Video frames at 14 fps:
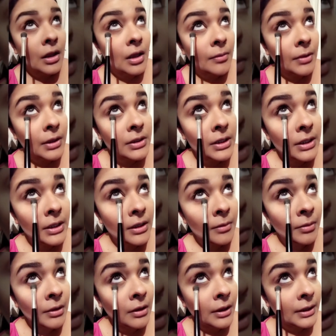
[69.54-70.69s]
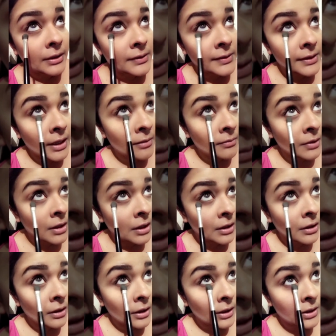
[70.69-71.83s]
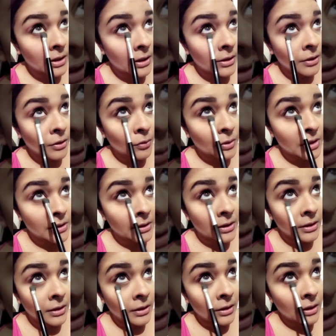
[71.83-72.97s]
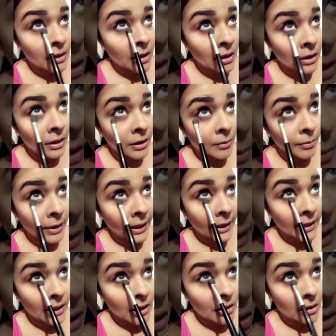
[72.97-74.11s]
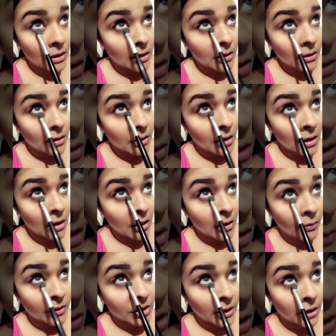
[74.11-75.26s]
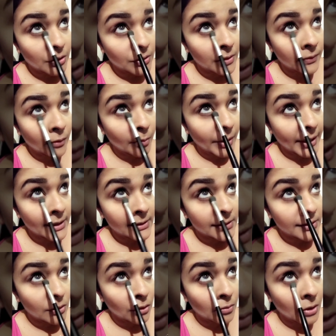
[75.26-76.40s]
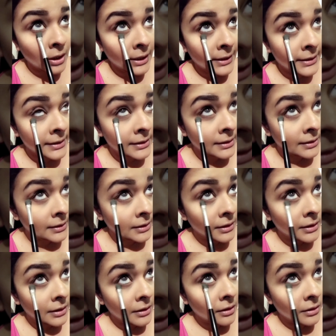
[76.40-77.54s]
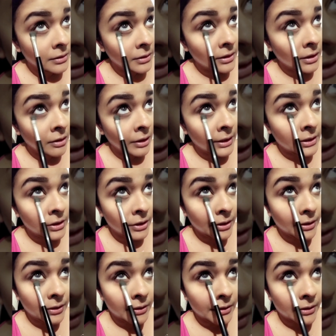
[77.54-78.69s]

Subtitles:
I'm actually applying the same colour eyeshadow, which is the colour Bay, which I used for base on my eyelid, under the eye too.